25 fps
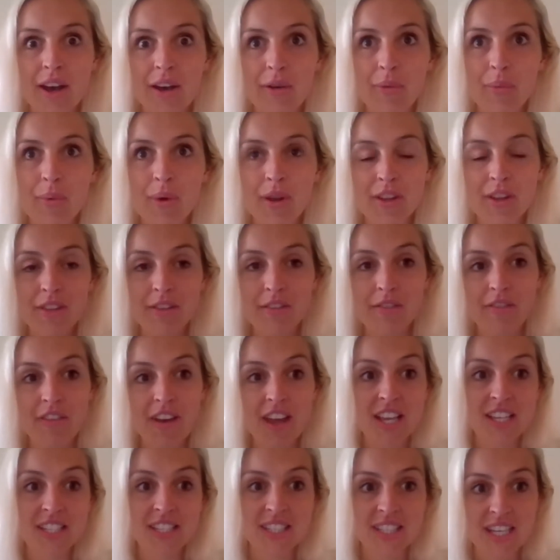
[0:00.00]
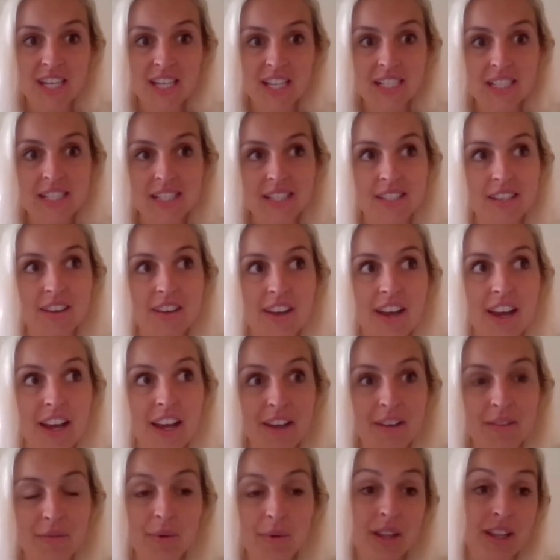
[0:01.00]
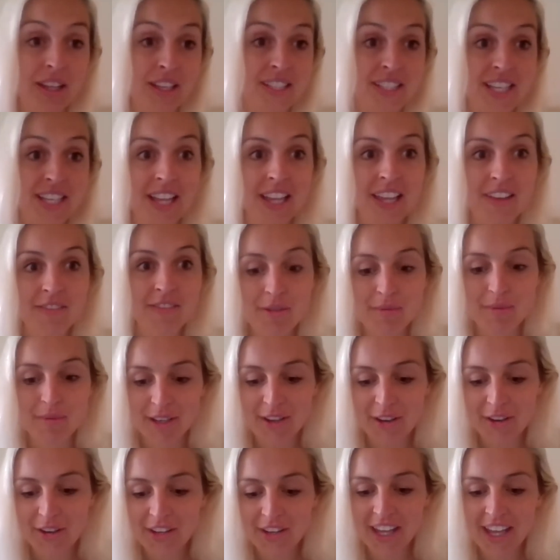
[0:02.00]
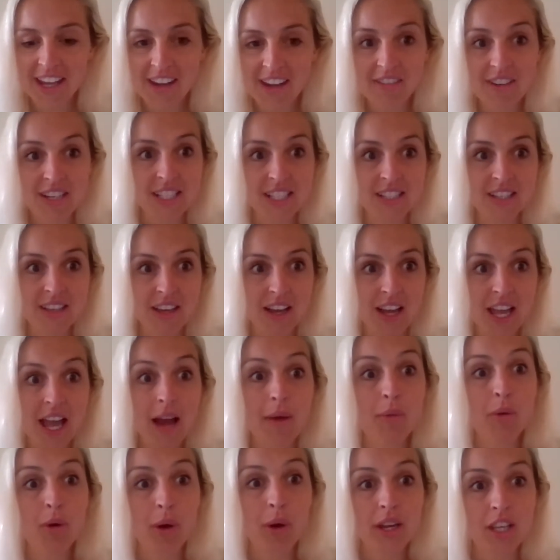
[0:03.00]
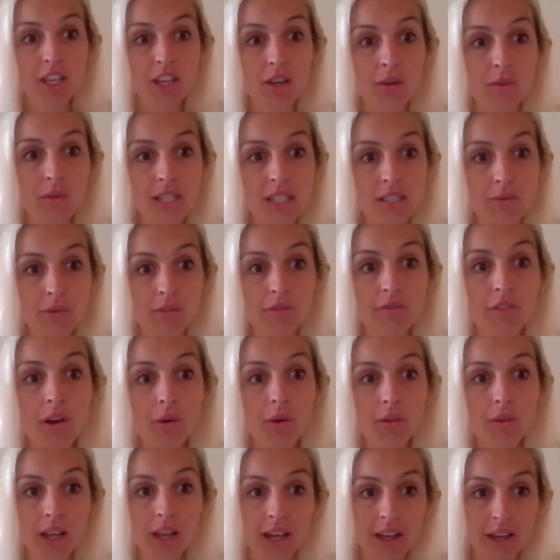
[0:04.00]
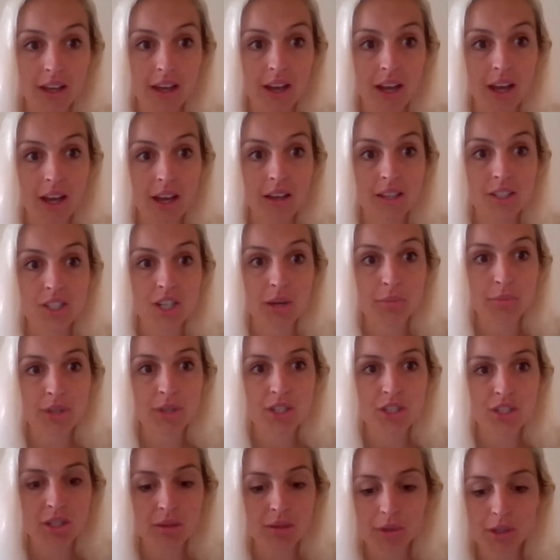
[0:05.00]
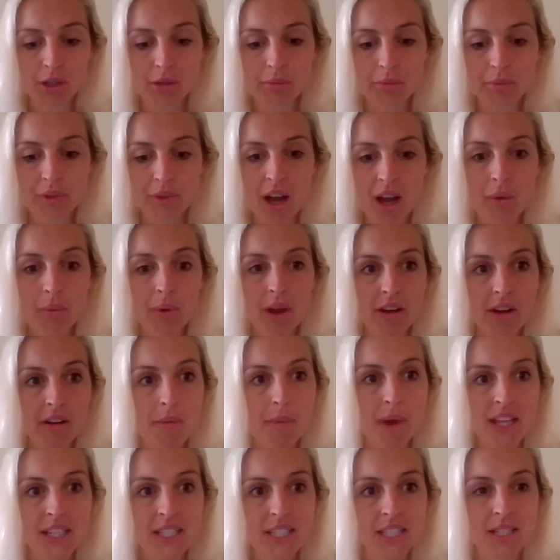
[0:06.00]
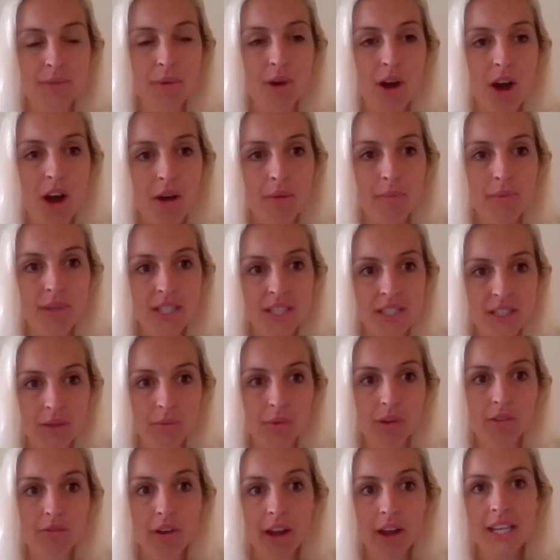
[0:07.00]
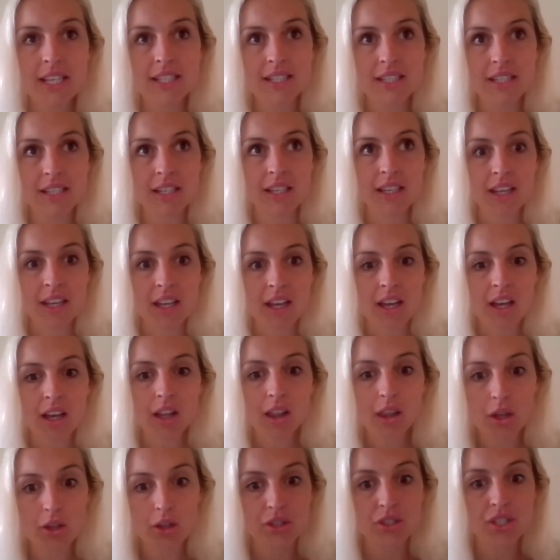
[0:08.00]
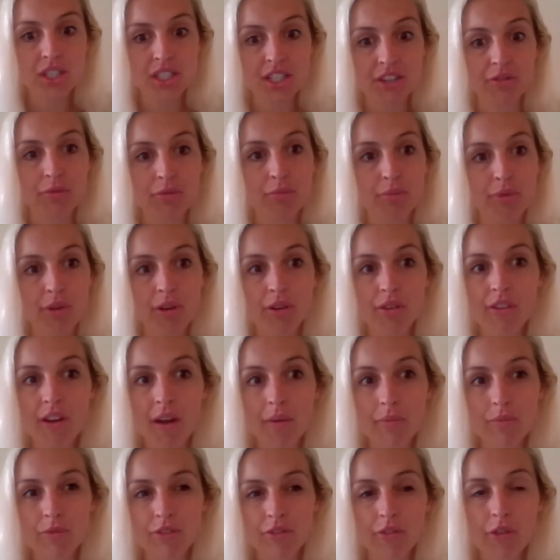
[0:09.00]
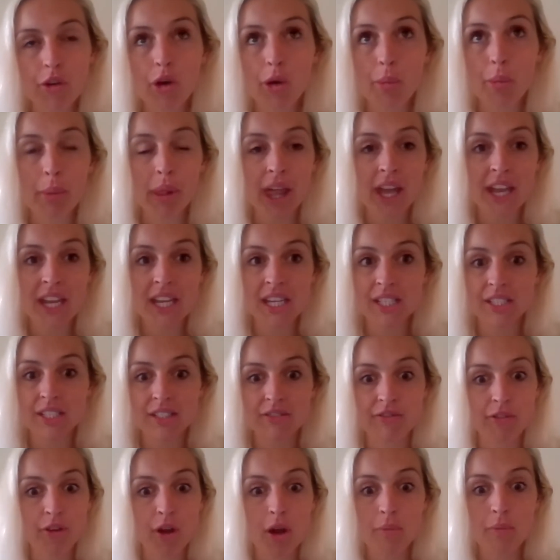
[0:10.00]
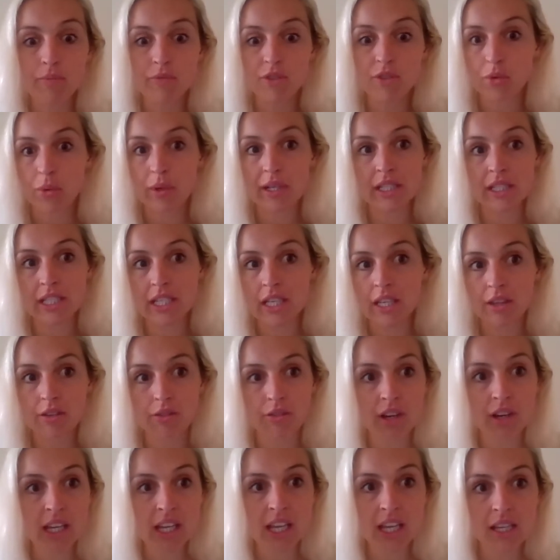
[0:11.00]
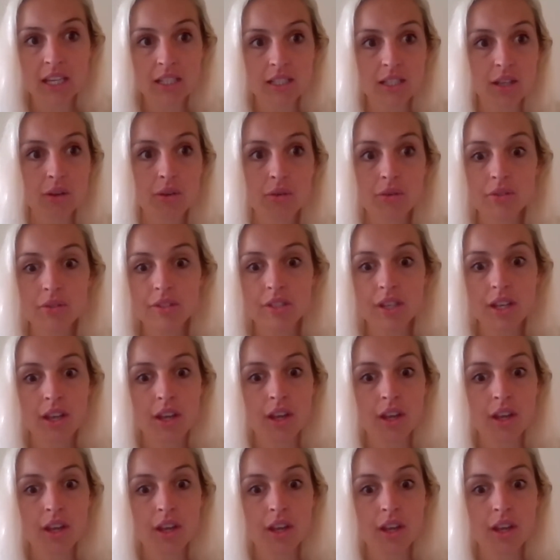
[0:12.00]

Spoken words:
one of the first things, I'll tell everybody on here is I am quite new into a role at a championship club now, where I'm head of department. So we're writing lots of different programs for players from 23 years old,